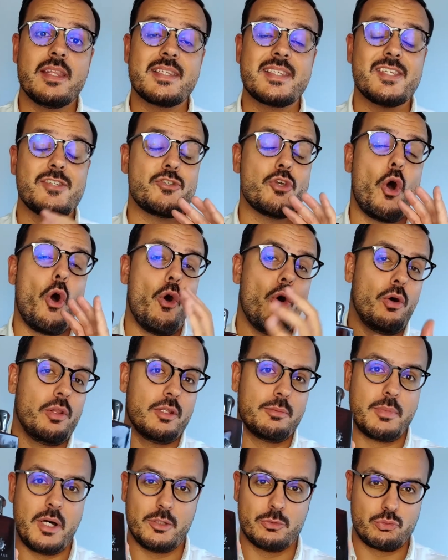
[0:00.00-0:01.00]
this is all
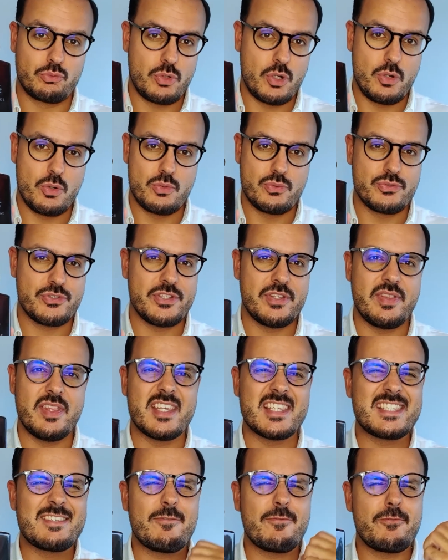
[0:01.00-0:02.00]
about rose,
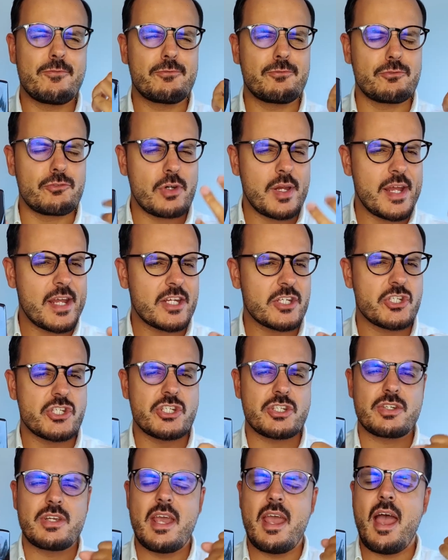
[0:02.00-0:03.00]
this
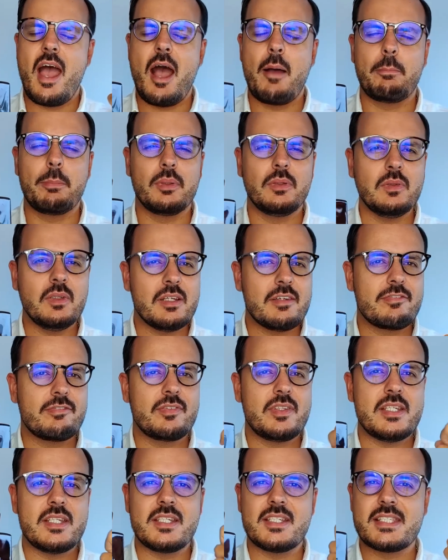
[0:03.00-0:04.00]
fresh,
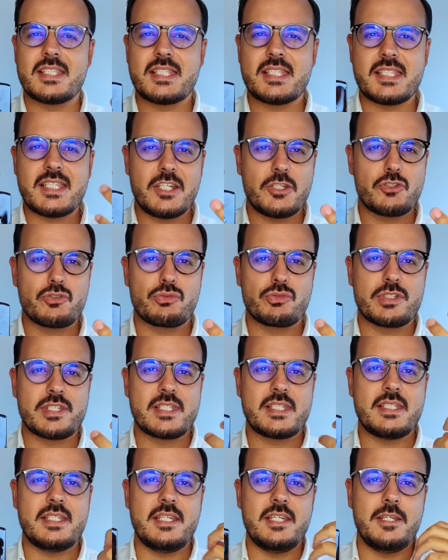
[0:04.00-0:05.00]
uplifting,
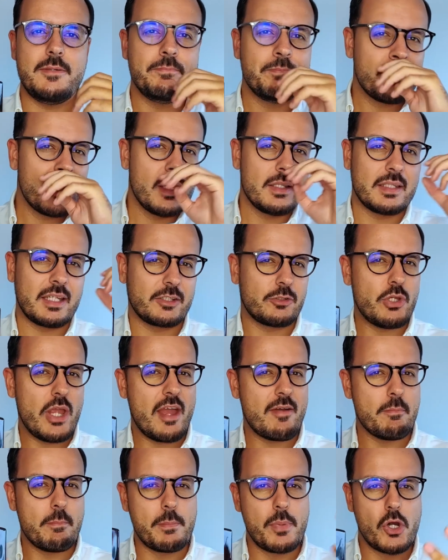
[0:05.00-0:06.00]
citrusy, like you
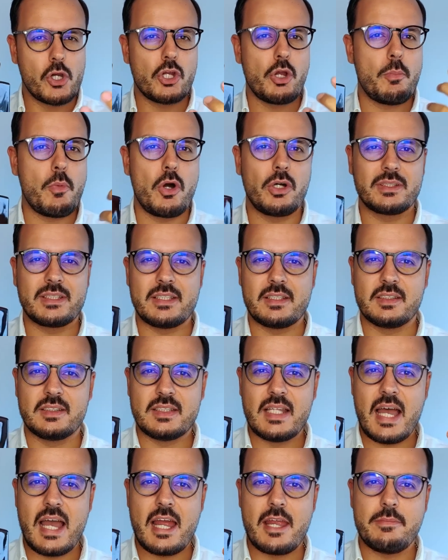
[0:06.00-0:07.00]
have bergamot and
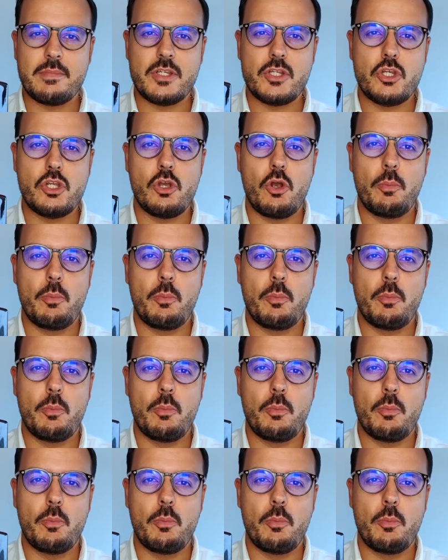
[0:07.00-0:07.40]
lime in the